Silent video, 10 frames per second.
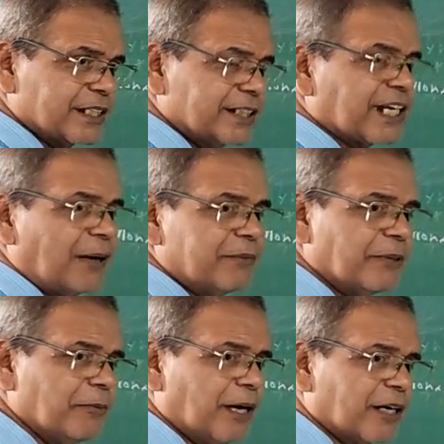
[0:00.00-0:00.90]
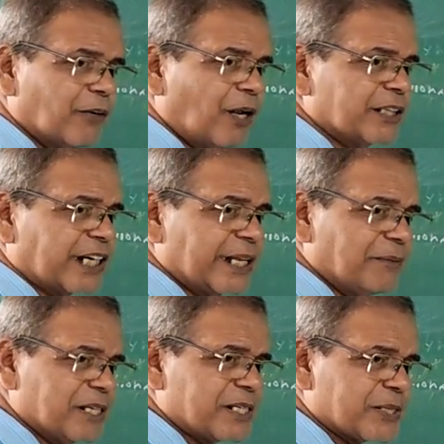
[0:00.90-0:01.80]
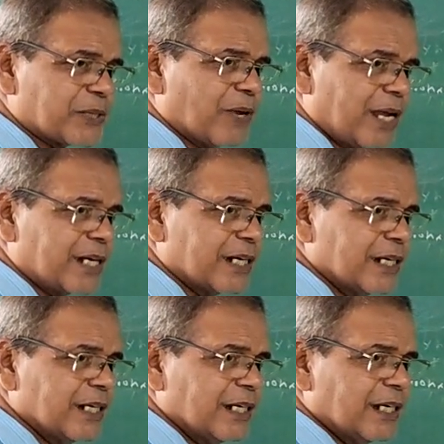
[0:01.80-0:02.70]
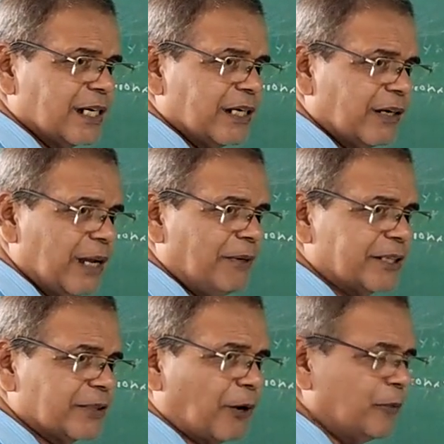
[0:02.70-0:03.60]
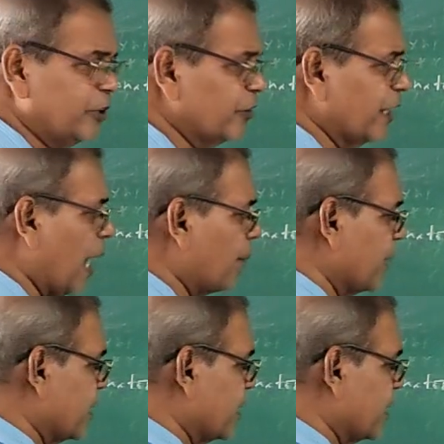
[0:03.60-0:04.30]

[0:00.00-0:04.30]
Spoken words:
The term, remember, 1/3 mNc square, mNc from which you get half